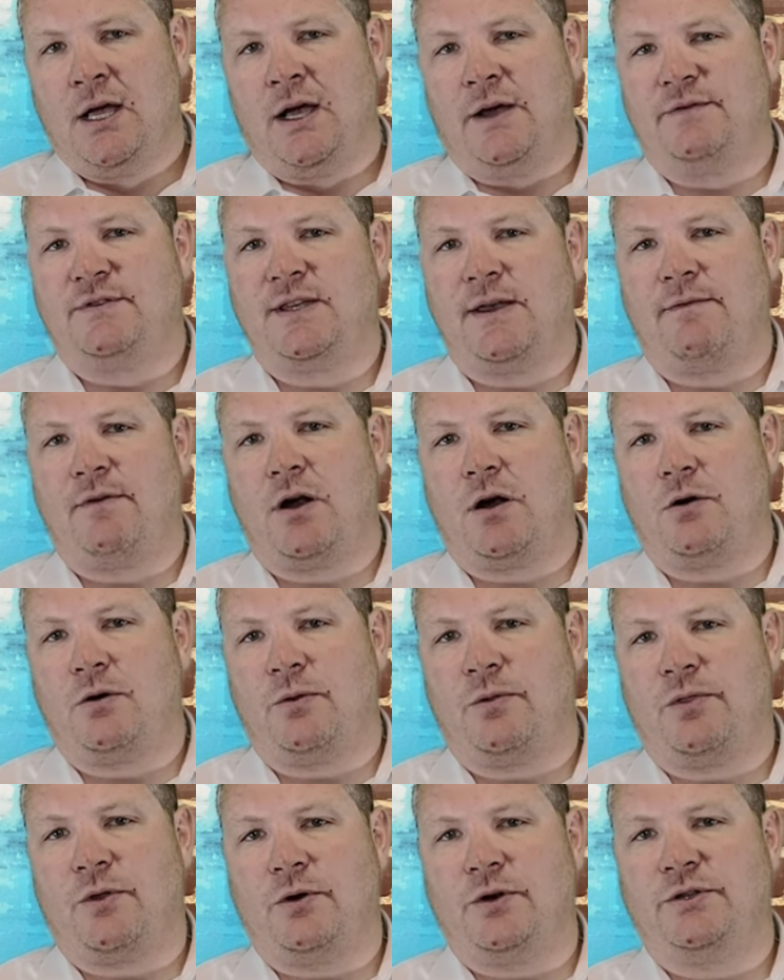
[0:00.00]
of
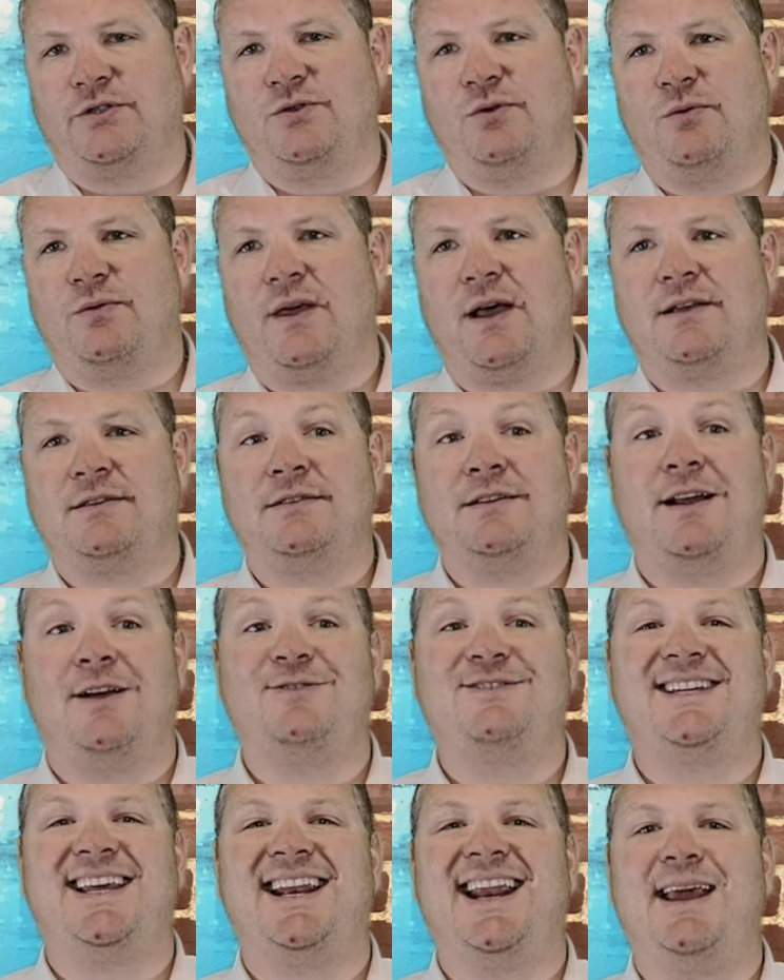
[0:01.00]

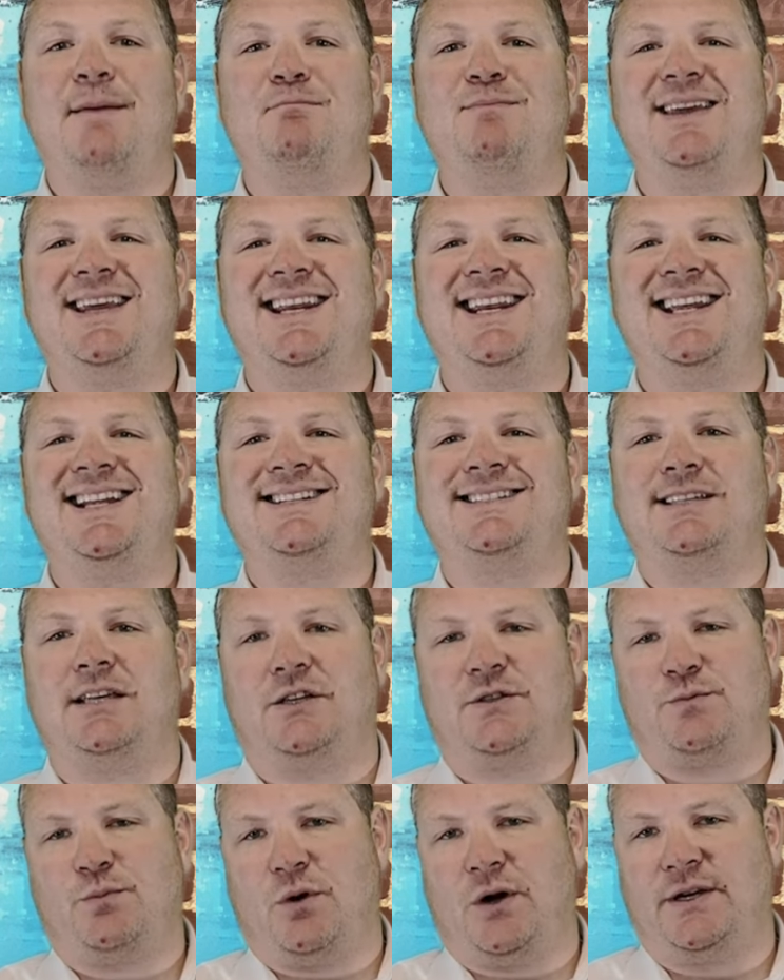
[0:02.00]
$732,000 and a median
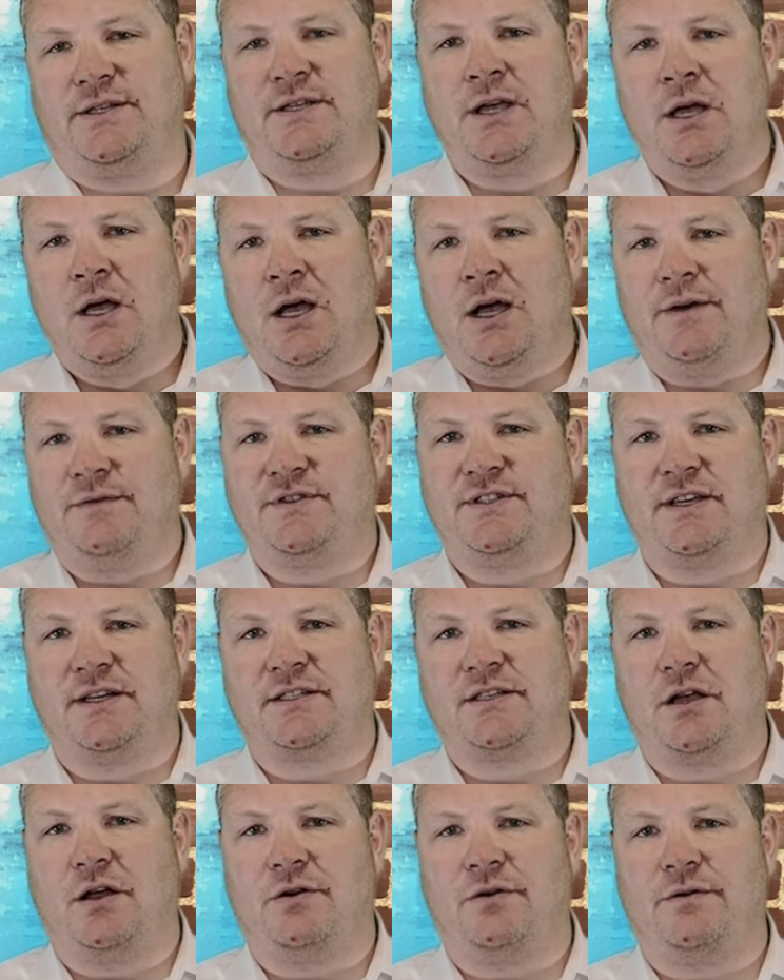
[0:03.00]
sales price of
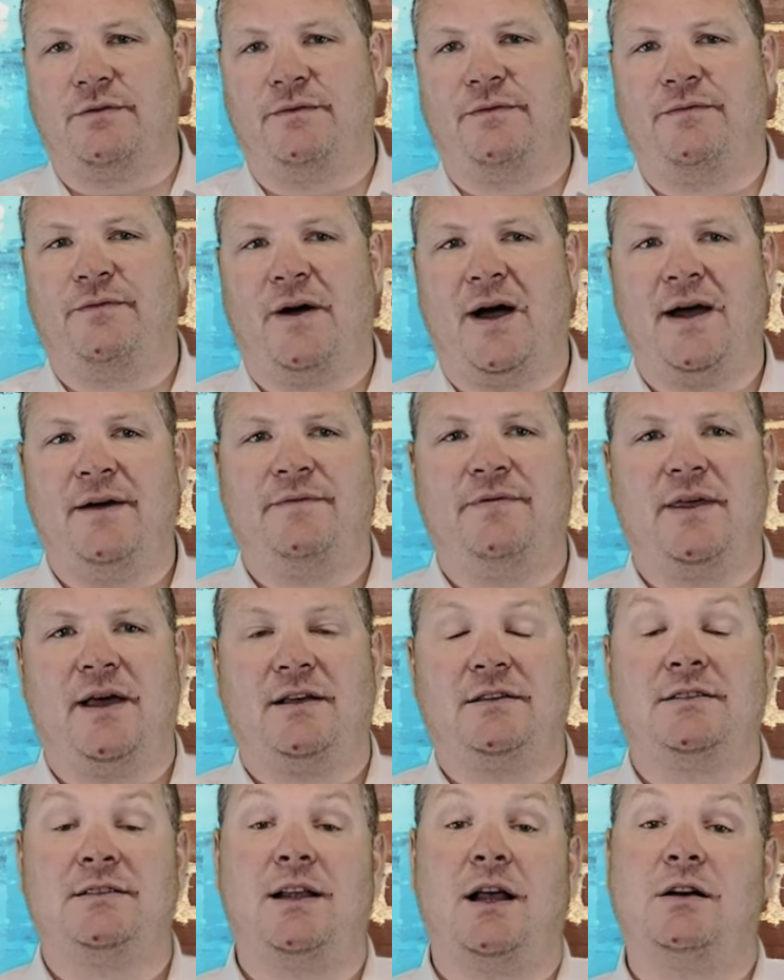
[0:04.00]

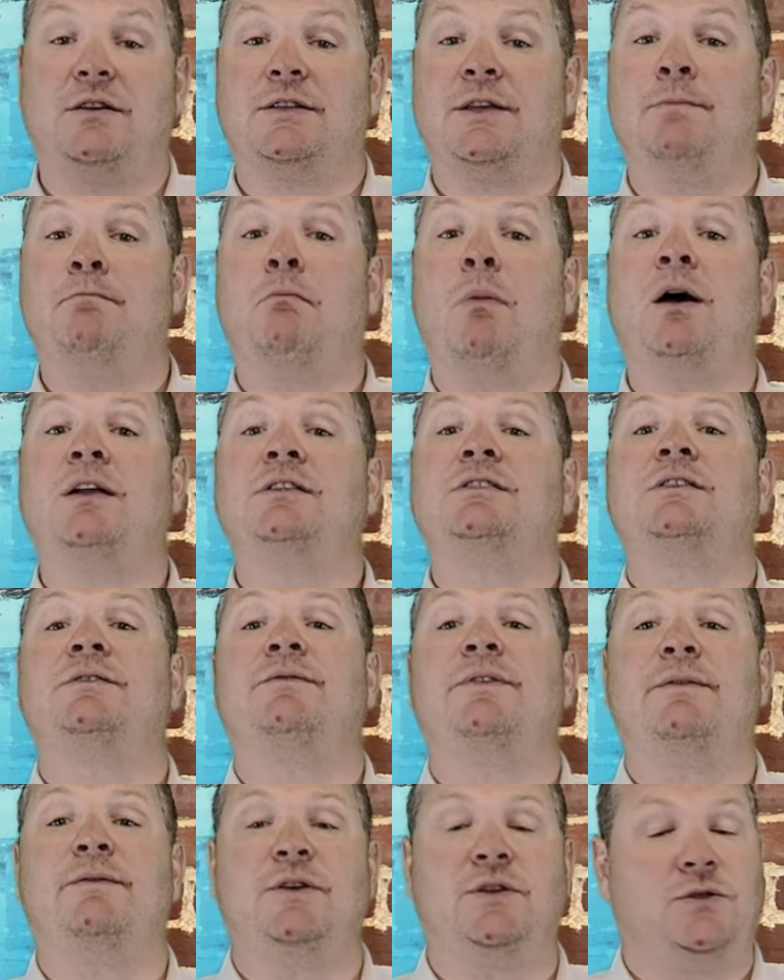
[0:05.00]
$605,000. And months of
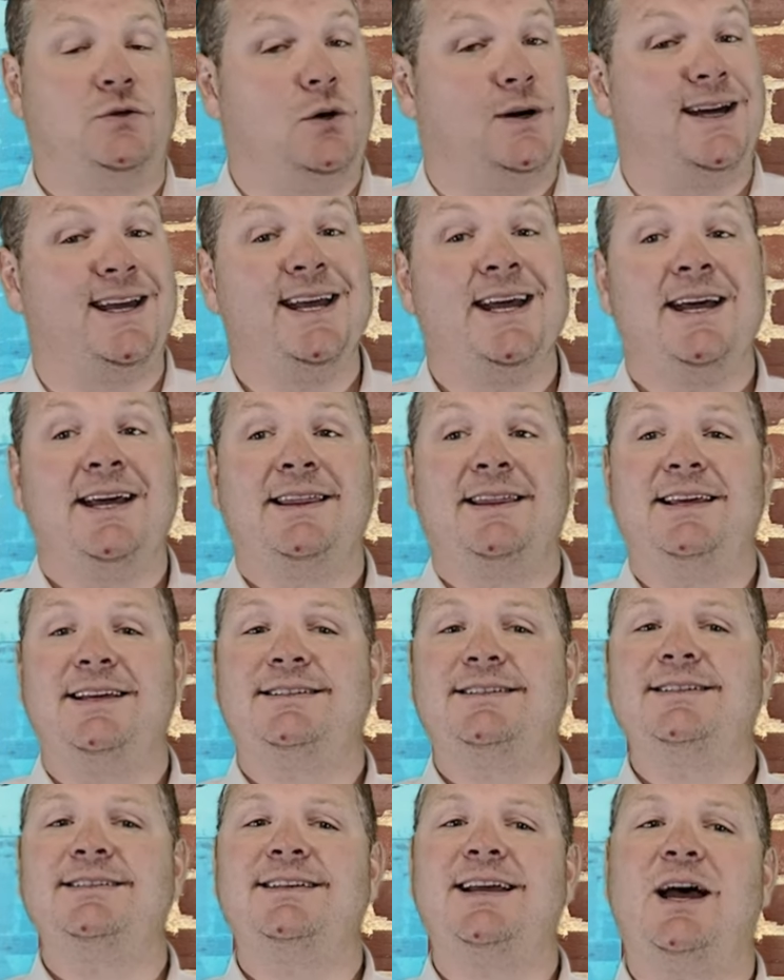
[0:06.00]
inventory this
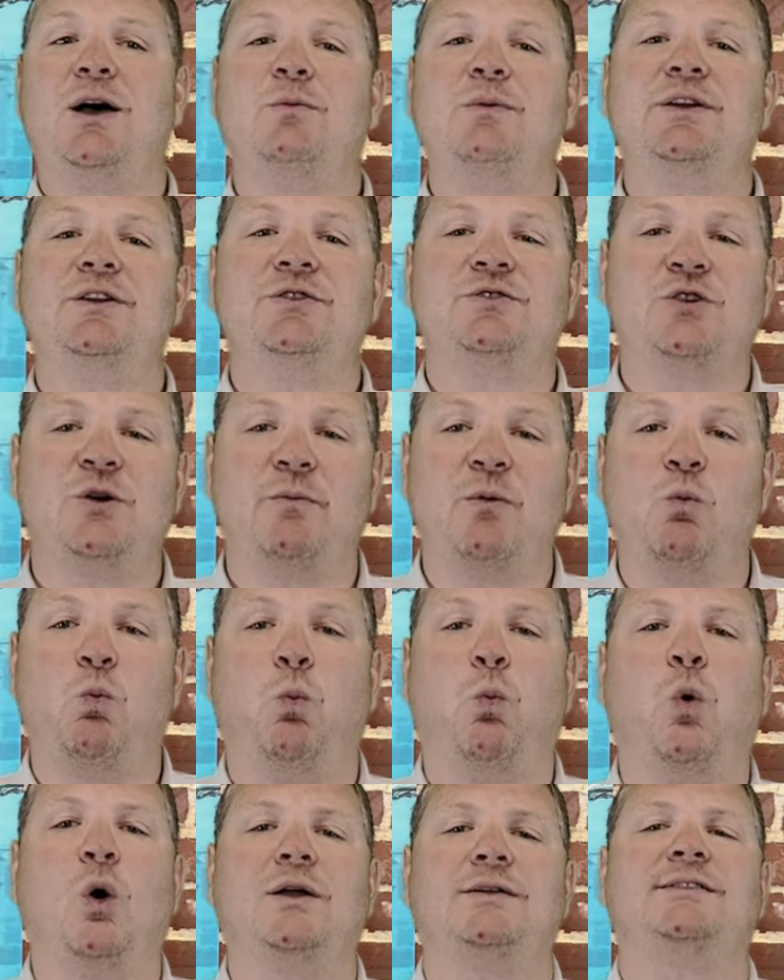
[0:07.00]
is how we determine
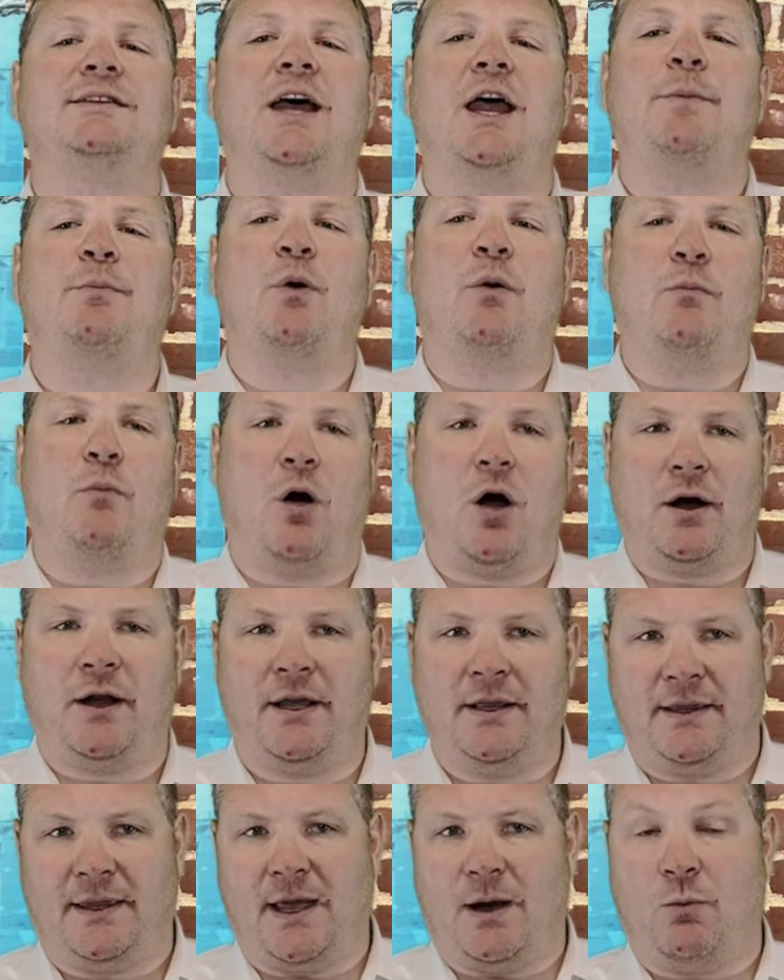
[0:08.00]
what type of
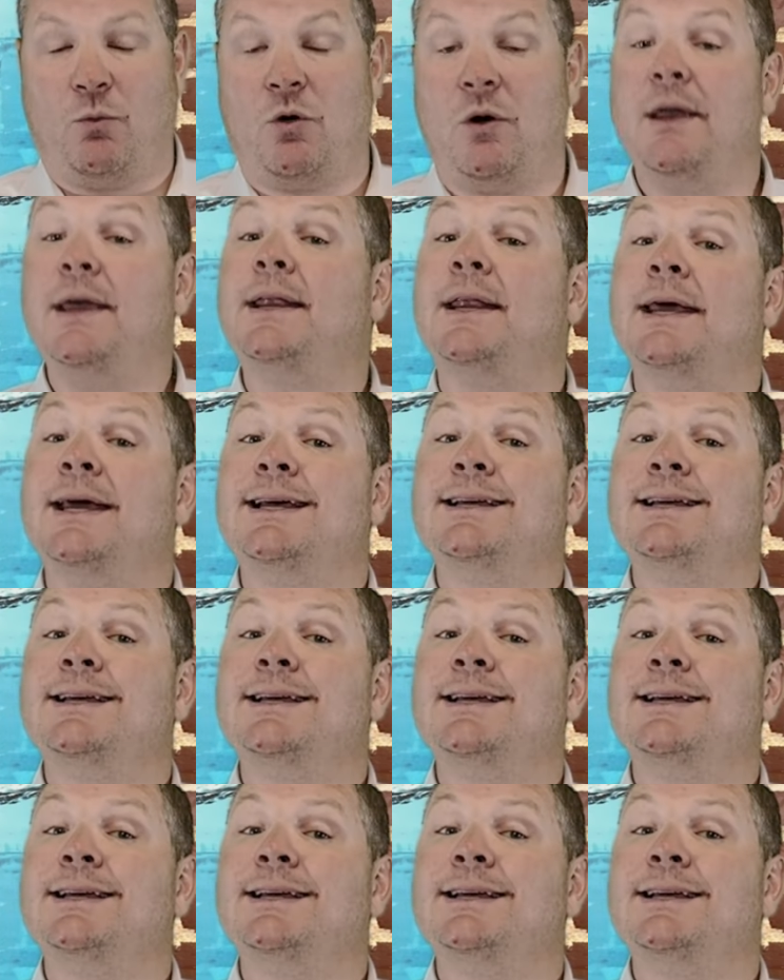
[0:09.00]
market that we're in.